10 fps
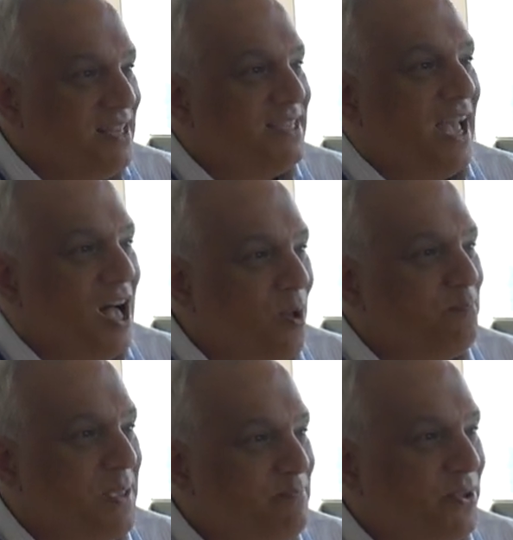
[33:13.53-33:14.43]
to
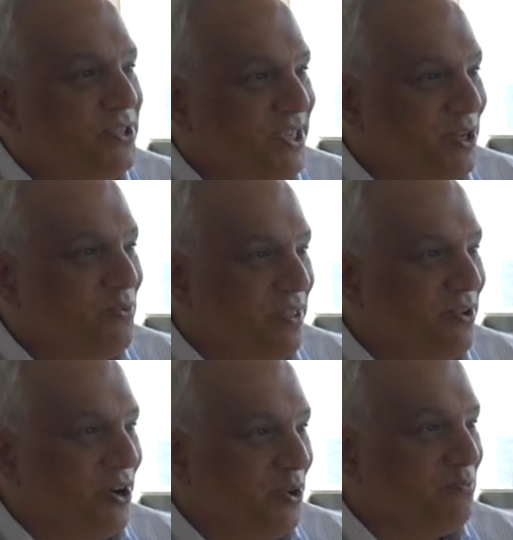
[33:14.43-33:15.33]
help people deal with
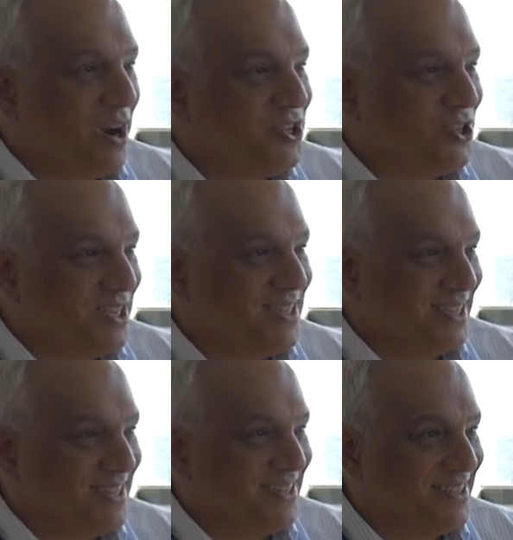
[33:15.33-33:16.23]
their own
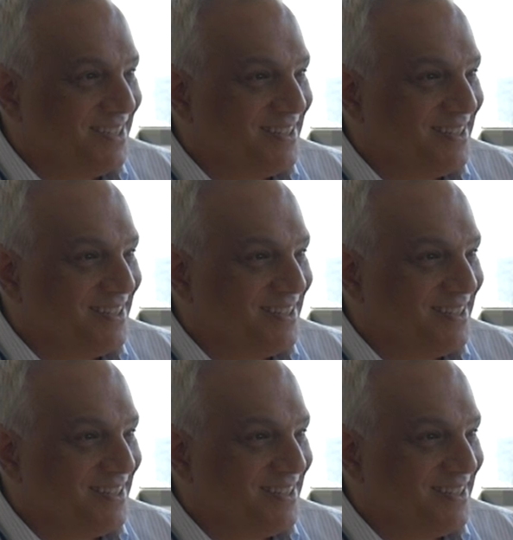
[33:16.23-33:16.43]
prejudices.